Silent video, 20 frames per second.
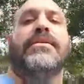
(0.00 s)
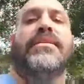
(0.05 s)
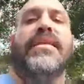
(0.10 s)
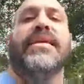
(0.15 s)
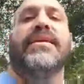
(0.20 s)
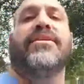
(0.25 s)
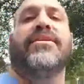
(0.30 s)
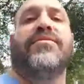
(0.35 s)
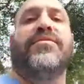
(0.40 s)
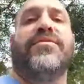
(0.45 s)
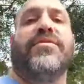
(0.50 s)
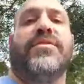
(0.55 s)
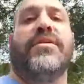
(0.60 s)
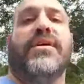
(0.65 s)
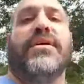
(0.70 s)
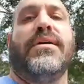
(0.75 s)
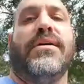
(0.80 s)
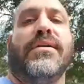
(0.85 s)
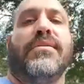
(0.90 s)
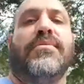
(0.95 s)
Thank you,
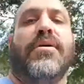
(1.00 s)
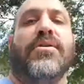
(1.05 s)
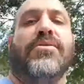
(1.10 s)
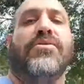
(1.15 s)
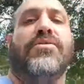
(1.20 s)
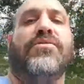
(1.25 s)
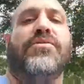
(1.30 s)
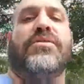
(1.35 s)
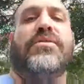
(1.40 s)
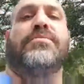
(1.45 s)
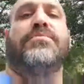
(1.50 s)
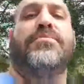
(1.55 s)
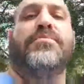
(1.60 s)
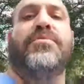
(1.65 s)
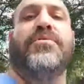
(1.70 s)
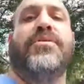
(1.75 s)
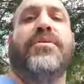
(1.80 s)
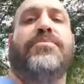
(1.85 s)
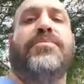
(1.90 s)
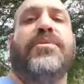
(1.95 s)
Arthur, for
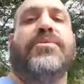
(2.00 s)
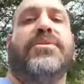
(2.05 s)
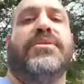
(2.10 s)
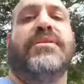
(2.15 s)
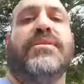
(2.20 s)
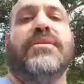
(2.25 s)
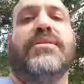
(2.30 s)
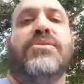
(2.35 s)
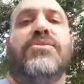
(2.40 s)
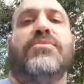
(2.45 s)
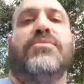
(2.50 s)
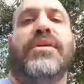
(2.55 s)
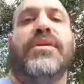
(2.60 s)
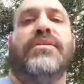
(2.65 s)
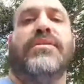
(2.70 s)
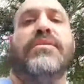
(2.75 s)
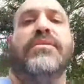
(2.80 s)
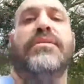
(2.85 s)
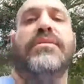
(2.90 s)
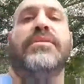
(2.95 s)
the posting the Doom
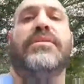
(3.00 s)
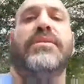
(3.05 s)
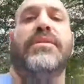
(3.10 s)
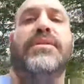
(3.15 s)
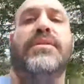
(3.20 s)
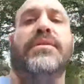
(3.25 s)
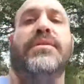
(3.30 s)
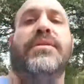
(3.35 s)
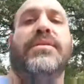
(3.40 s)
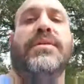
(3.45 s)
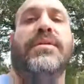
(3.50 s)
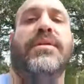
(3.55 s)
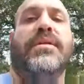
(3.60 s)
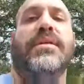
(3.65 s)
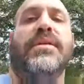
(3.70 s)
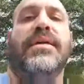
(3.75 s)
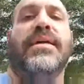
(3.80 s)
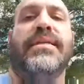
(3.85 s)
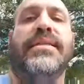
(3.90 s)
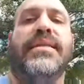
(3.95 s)
Kicker.
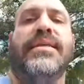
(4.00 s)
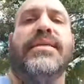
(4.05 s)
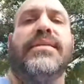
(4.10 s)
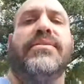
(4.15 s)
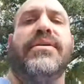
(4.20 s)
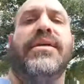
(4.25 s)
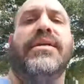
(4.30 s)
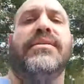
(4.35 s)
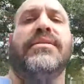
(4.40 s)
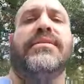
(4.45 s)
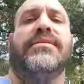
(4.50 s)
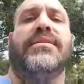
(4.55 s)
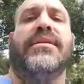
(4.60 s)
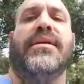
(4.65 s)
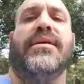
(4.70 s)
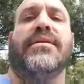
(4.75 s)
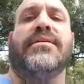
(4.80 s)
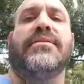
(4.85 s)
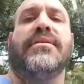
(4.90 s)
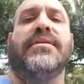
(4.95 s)
I think, right?
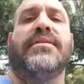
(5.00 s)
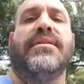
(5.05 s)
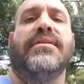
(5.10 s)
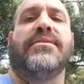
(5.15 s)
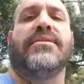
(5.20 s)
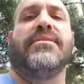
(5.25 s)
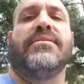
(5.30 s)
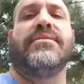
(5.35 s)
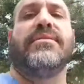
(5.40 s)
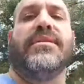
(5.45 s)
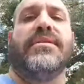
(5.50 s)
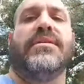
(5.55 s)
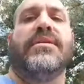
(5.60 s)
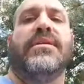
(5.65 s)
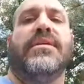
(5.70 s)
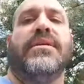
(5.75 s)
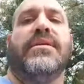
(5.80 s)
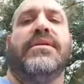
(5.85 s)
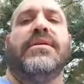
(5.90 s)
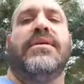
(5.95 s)
Yeah, I think so.
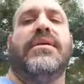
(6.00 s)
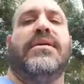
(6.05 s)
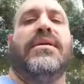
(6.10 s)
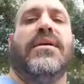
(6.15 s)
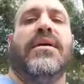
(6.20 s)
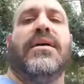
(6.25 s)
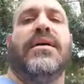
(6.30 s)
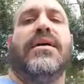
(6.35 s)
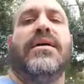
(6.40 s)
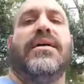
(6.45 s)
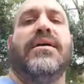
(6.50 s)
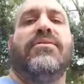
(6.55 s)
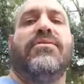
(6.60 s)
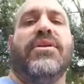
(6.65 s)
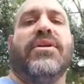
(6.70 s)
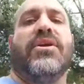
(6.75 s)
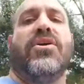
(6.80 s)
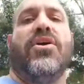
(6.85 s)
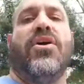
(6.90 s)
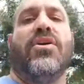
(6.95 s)

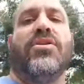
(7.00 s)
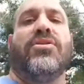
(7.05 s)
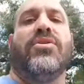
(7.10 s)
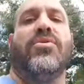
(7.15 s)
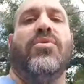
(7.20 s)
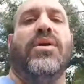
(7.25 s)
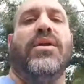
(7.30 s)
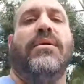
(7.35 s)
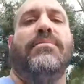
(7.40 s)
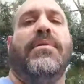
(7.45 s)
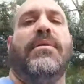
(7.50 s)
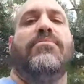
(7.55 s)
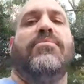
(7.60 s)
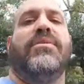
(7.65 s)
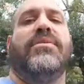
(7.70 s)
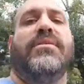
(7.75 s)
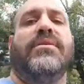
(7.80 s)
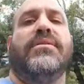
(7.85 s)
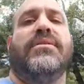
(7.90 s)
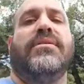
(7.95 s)
Ricardo, what up, my
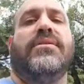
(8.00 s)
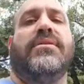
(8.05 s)
brother?